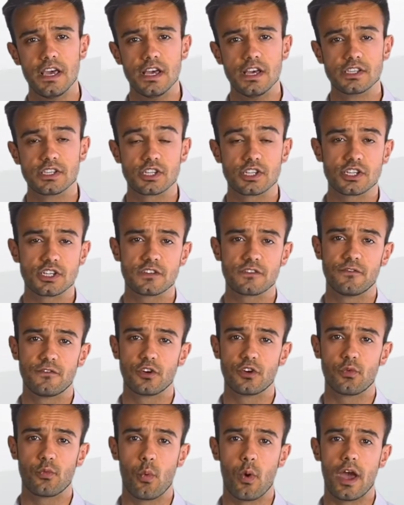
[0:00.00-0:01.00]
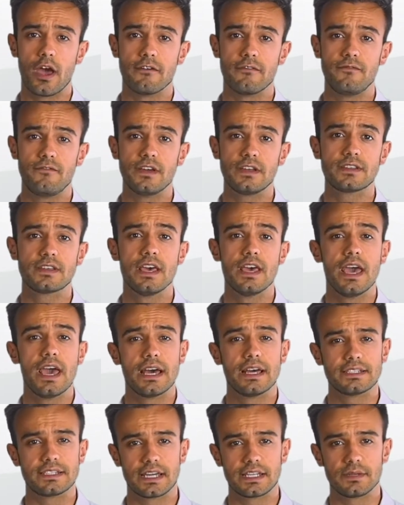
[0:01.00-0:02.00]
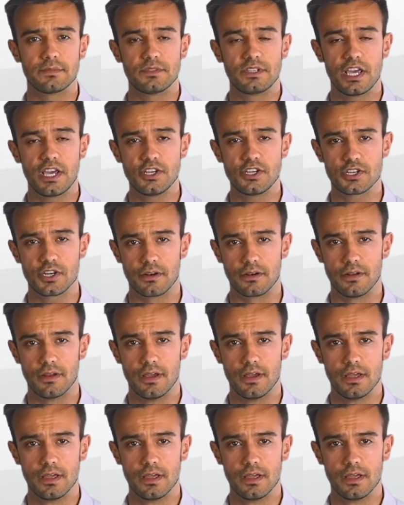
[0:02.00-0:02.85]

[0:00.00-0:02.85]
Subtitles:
such as footwear fit and adaptation.